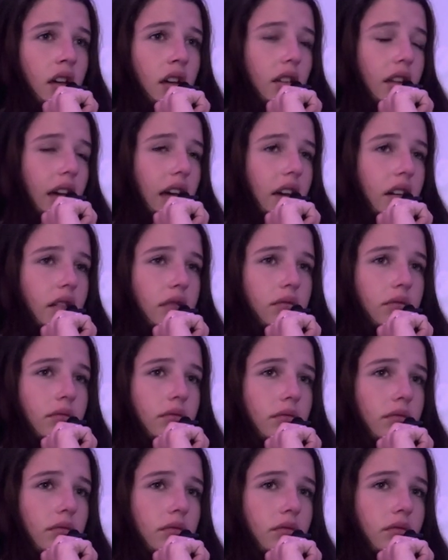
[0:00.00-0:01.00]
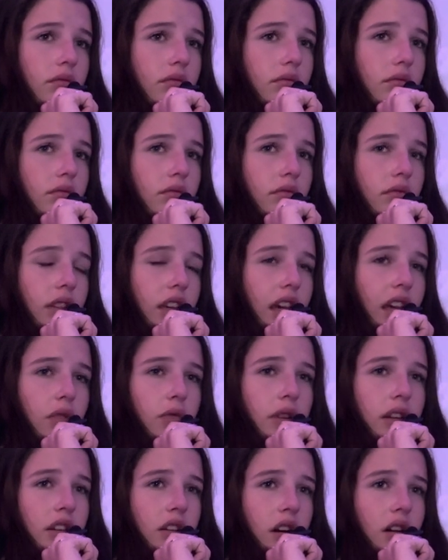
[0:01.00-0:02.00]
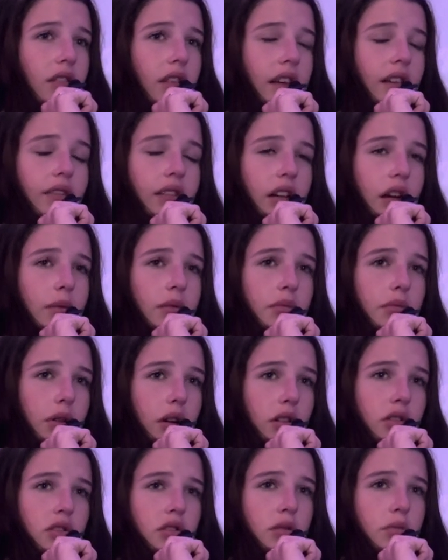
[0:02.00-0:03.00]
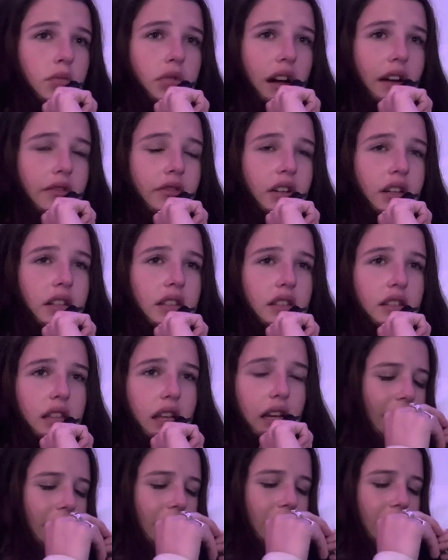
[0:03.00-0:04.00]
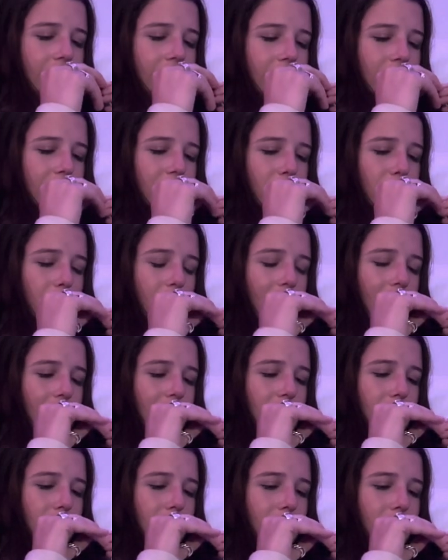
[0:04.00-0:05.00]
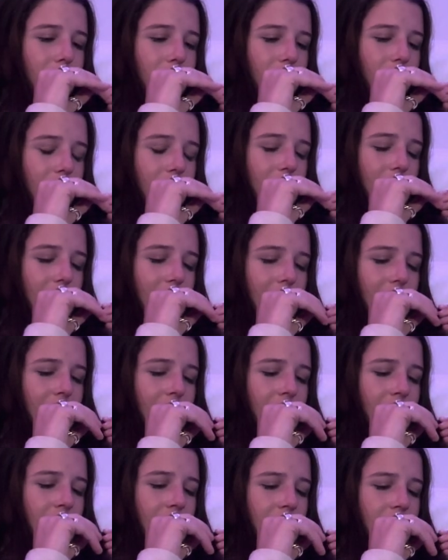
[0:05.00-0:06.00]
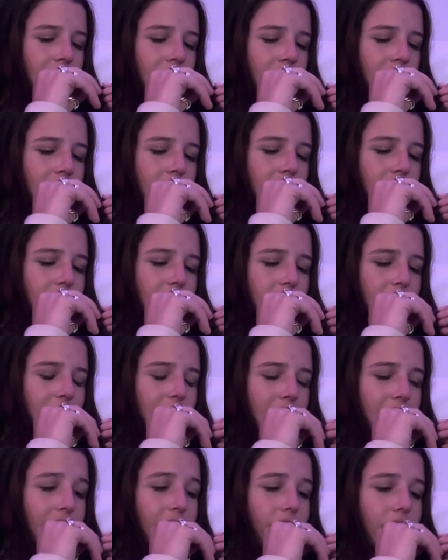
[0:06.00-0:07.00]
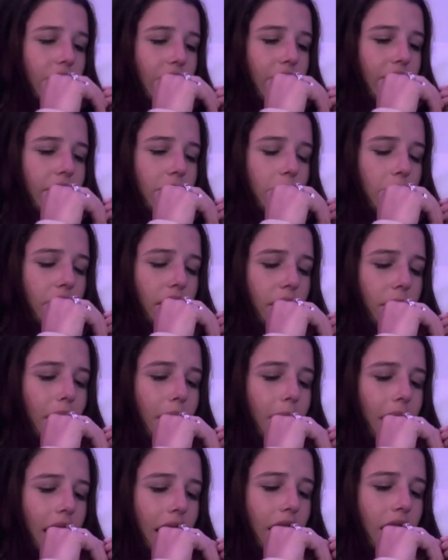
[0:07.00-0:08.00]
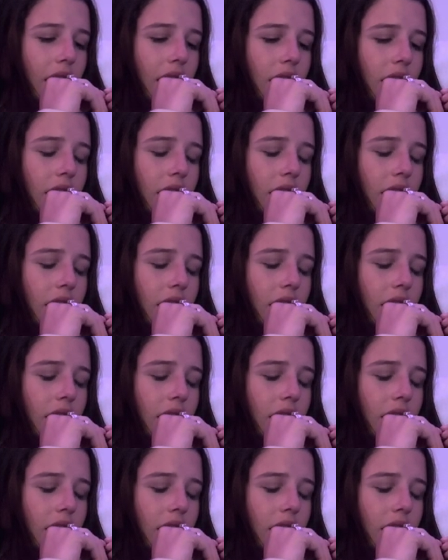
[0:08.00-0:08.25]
Like, can we not leave it up to personal preference? Like, why do we feel the need to be different from other women